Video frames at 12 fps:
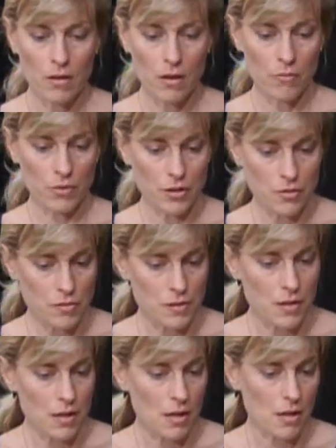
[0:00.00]

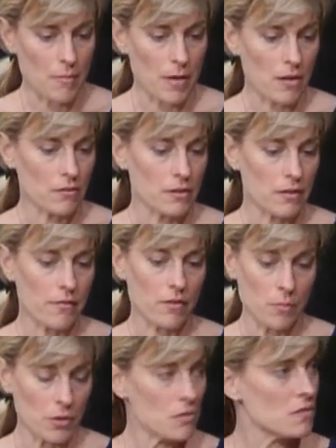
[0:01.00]
reduce the amount of
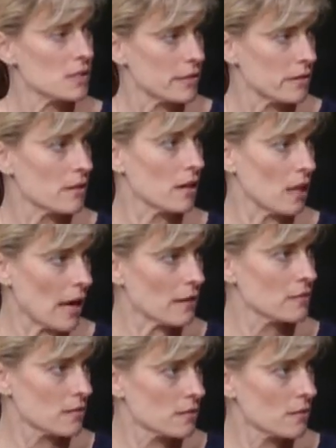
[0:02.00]
abuse and
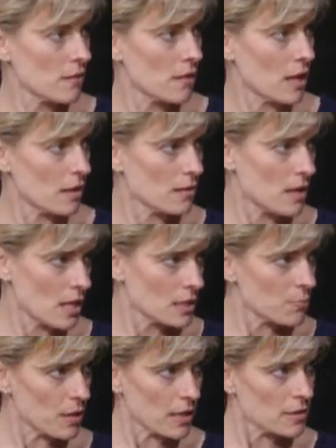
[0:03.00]
neglect that takes
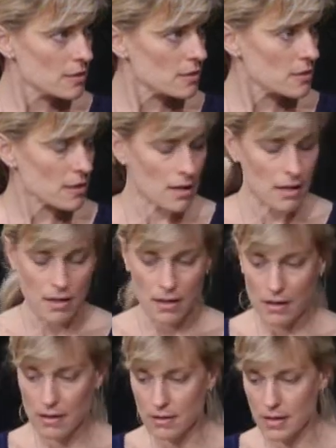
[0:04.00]
place
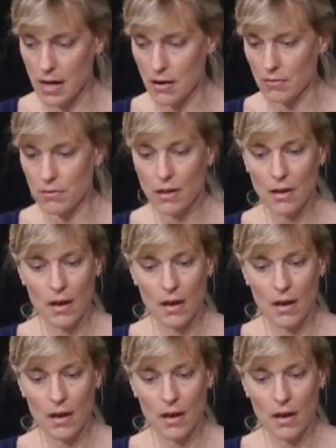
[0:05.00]
in town,